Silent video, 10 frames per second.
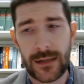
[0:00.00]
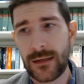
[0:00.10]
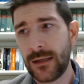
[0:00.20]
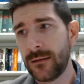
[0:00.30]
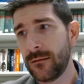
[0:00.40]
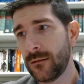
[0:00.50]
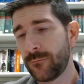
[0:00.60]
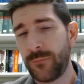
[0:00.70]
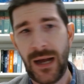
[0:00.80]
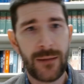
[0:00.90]
then
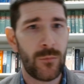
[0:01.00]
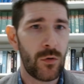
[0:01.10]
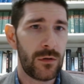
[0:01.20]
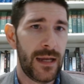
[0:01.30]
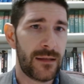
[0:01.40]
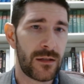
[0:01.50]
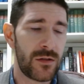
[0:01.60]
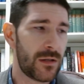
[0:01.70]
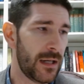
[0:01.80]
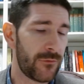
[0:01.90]
buy more land than
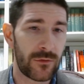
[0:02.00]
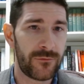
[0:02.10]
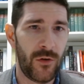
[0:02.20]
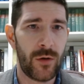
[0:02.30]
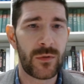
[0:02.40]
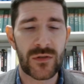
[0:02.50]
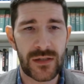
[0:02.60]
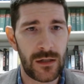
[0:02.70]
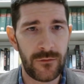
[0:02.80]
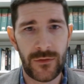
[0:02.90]
you could ever farm
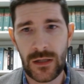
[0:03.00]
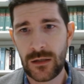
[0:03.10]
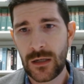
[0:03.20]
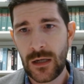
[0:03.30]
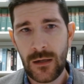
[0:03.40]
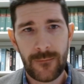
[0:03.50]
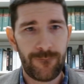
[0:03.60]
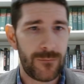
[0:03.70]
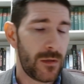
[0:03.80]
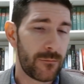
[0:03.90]
yourself, and then
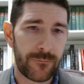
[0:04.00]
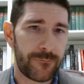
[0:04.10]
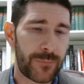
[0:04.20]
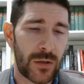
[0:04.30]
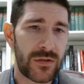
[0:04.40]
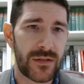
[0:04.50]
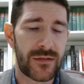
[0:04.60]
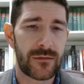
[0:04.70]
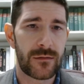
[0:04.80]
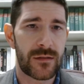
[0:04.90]

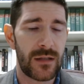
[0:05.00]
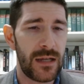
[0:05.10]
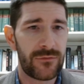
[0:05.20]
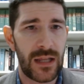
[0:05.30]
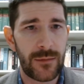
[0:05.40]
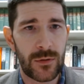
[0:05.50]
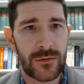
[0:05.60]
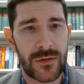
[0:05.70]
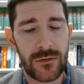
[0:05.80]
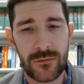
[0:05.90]
purchase slave labor
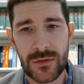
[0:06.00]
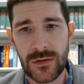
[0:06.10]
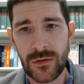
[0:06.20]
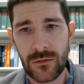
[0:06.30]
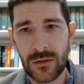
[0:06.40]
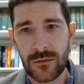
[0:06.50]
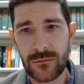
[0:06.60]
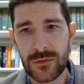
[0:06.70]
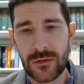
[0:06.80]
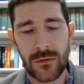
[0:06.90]
to do
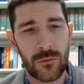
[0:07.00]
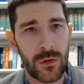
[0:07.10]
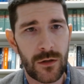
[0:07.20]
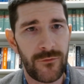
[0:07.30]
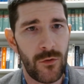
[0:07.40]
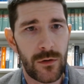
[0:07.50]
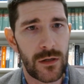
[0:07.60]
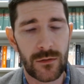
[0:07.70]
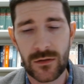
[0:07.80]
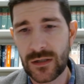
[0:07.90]
the work for
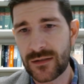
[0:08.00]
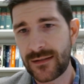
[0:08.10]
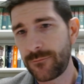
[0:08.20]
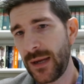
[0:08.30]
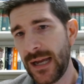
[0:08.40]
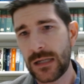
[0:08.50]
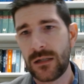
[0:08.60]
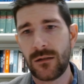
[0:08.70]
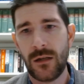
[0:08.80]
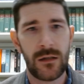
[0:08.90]
you, and you could sit back
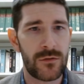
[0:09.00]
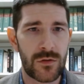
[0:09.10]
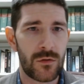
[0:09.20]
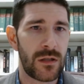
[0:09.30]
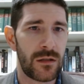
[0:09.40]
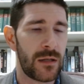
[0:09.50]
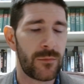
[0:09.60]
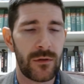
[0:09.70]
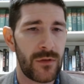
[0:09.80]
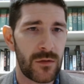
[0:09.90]
and enjoy the
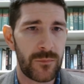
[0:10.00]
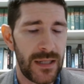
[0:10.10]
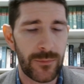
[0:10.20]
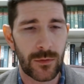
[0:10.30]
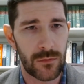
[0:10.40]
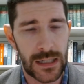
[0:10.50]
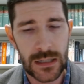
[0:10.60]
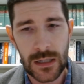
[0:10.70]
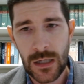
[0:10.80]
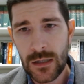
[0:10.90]
labor of other people,
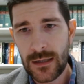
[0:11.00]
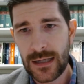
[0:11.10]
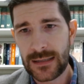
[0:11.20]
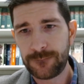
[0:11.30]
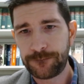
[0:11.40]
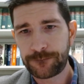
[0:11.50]
right? An